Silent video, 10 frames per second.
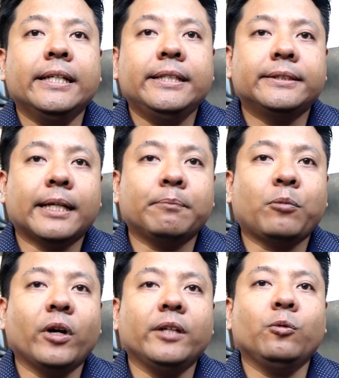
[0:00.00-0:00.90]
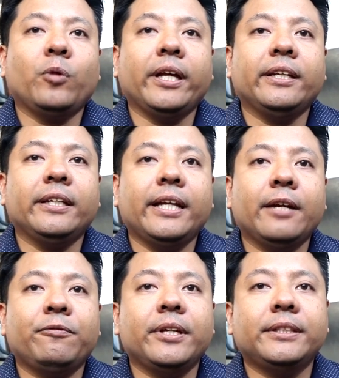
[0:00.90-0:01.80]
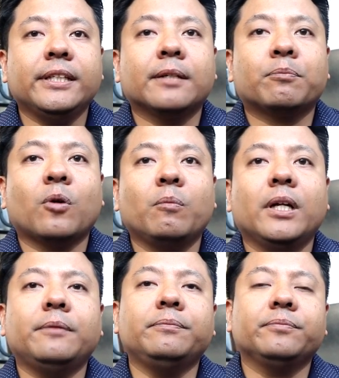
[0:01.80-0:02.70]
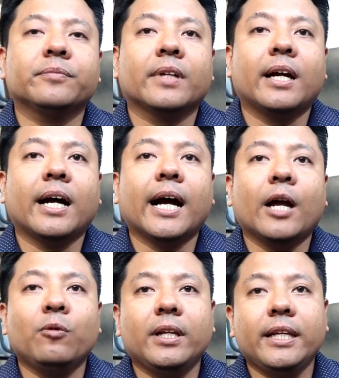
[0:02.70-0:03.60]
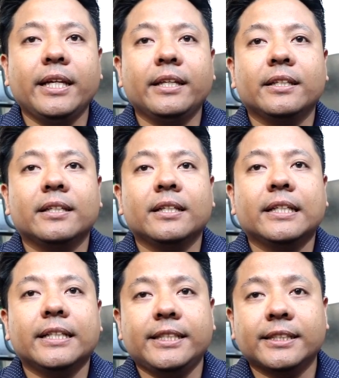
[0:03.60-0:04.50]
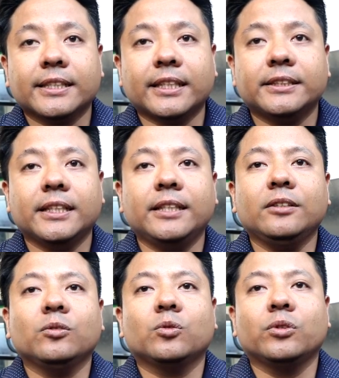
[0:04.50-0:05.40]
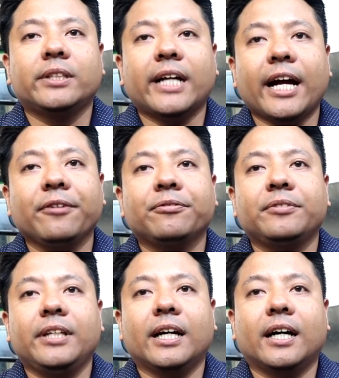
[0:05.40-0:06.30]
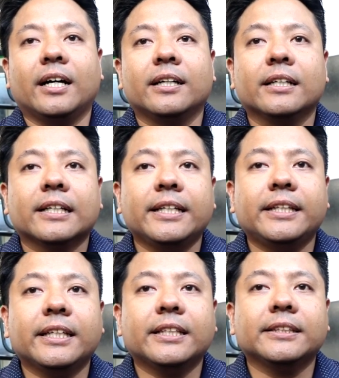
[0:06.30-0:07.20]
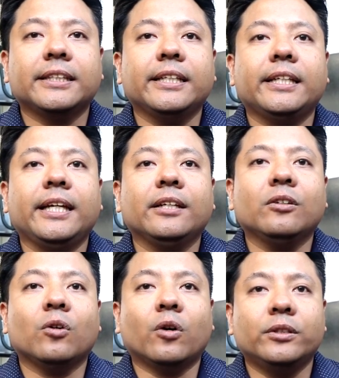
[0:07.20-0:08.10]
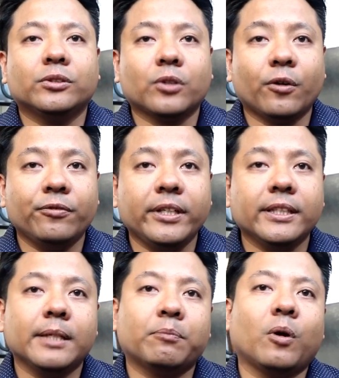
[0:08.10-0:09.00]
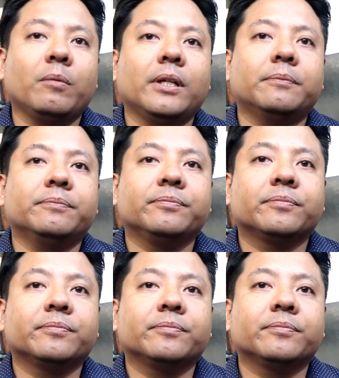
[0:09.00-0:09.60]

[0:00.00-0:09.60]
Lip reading: In some point when they facing a problem, I will lead a discussion to drive their critical thinking on solving the problem.